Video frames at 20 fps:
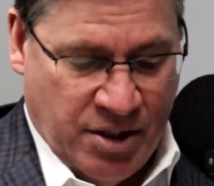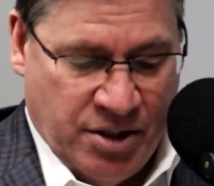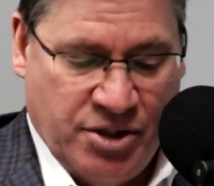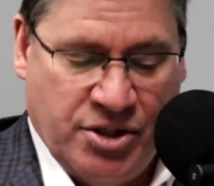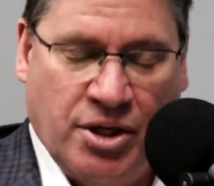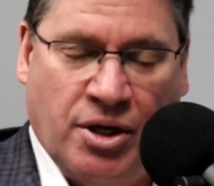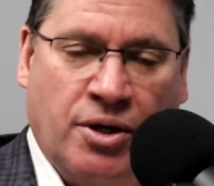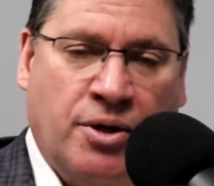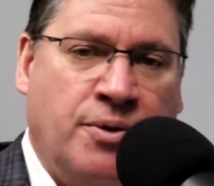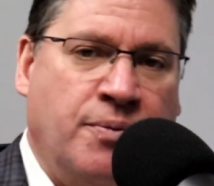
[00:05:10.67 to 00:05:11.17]

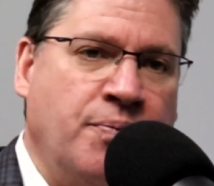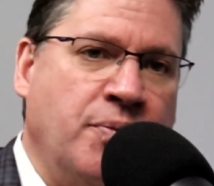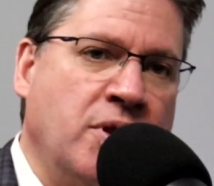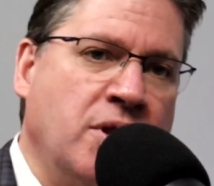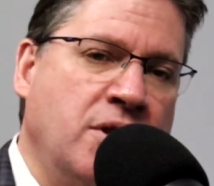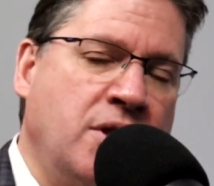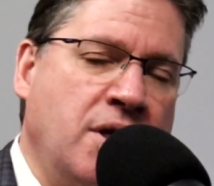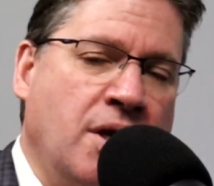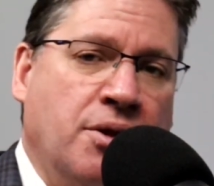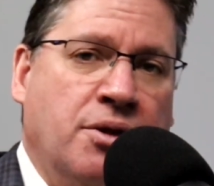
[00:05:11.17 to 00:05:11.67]
So
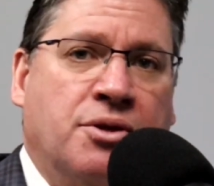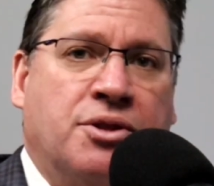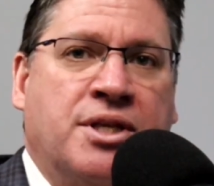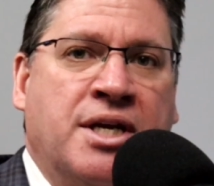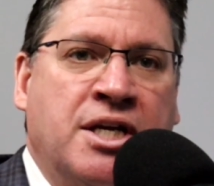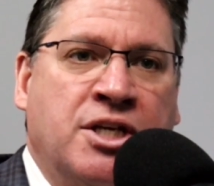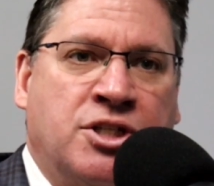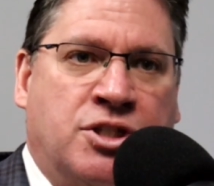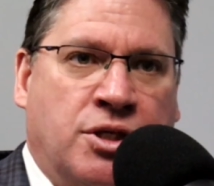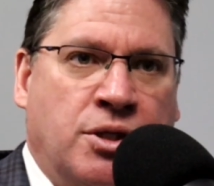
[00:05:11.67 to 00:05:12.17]
the other
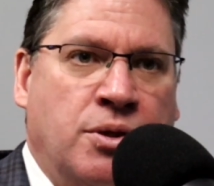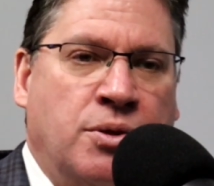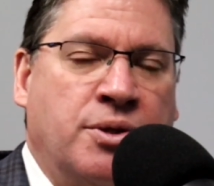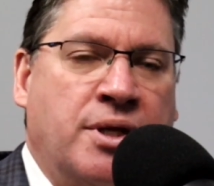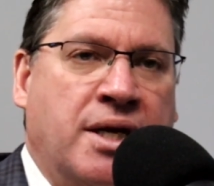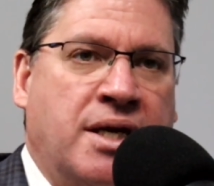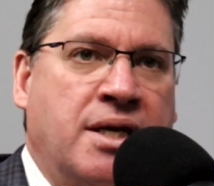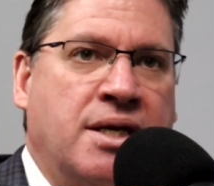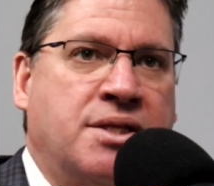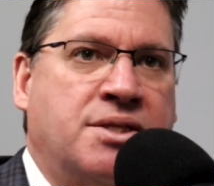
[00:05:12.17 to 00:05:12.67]
thing
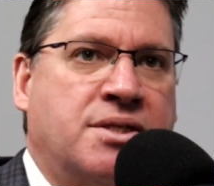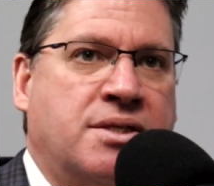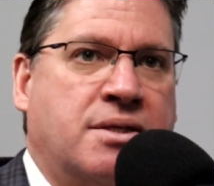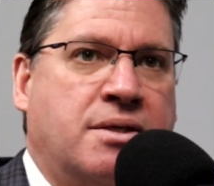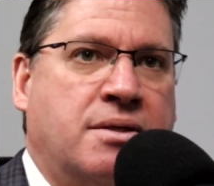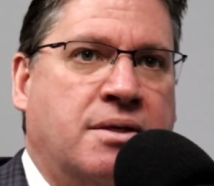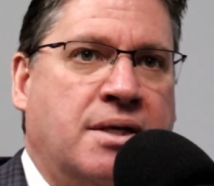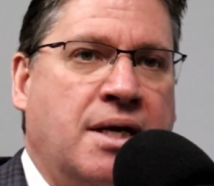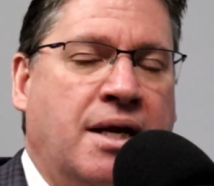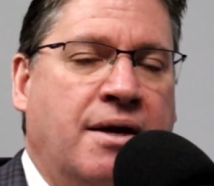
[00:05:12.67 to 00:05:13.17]
too that gets
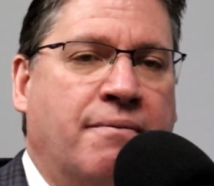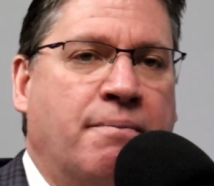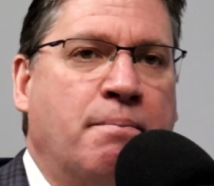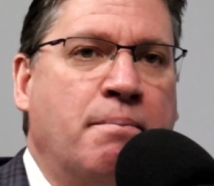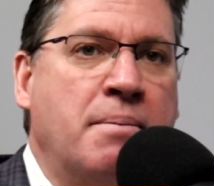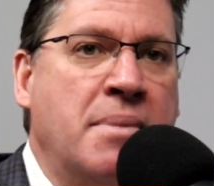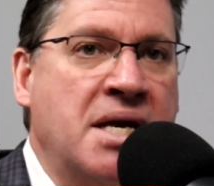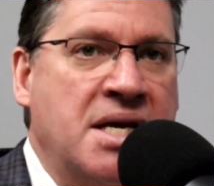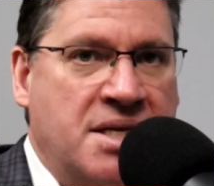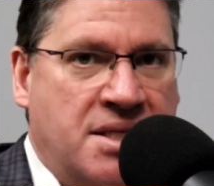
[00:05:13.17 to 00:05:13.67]
kind of
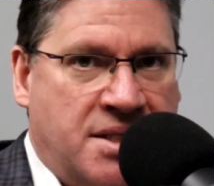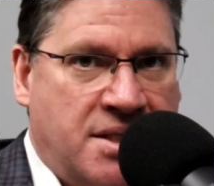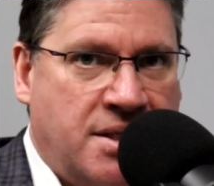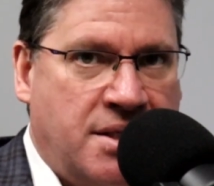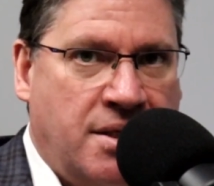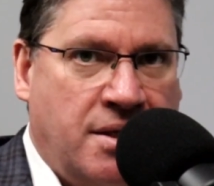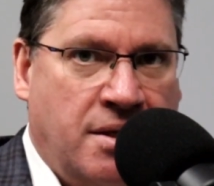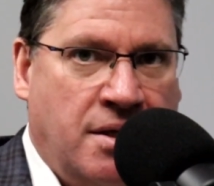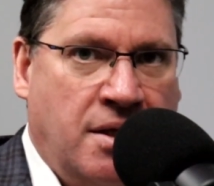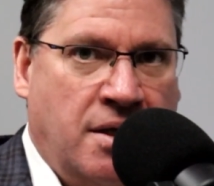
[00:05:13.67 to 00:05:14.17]

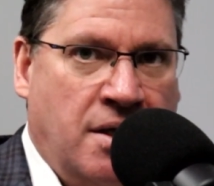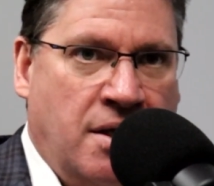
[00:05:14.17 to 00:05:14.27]
missed